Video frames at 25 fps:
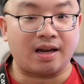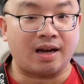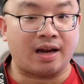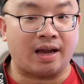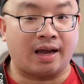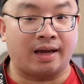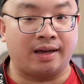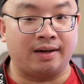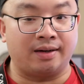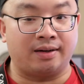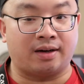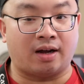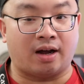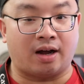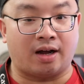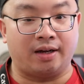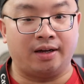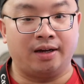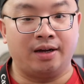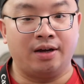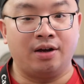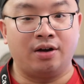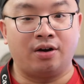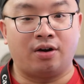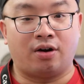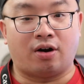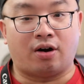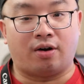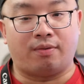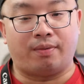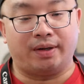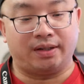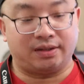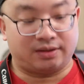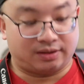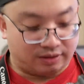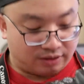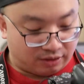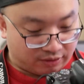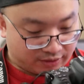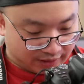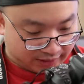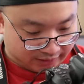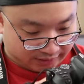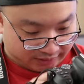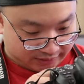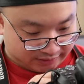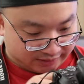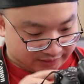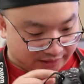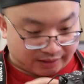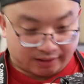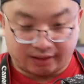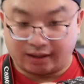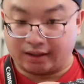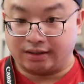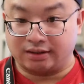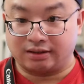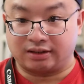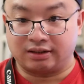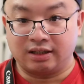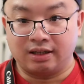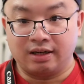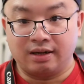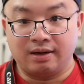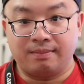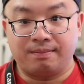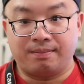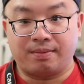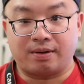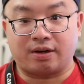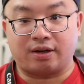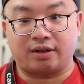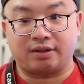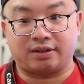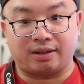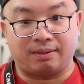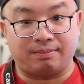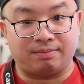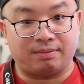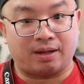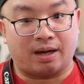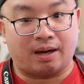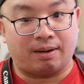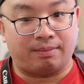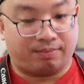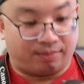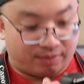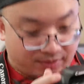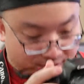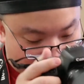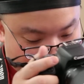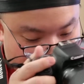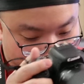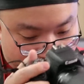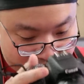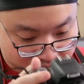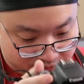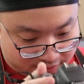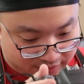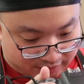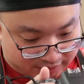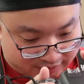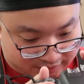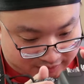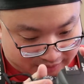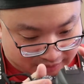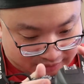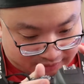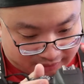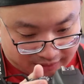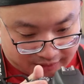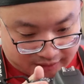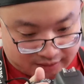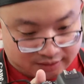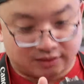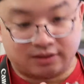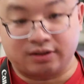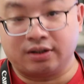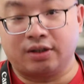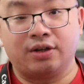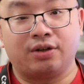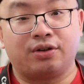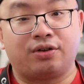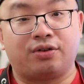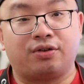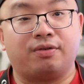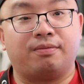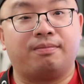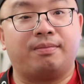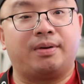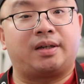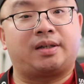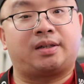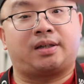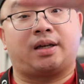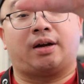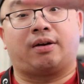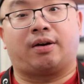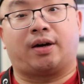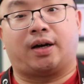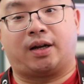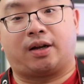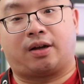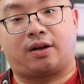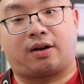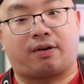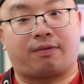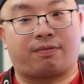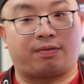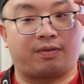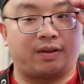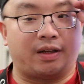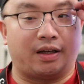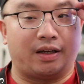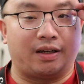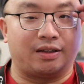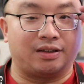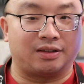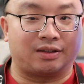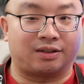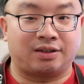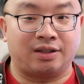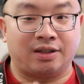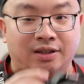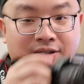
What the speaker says: and not always look at the settings, because sometimes when you're doing the settings you miss out a lot of things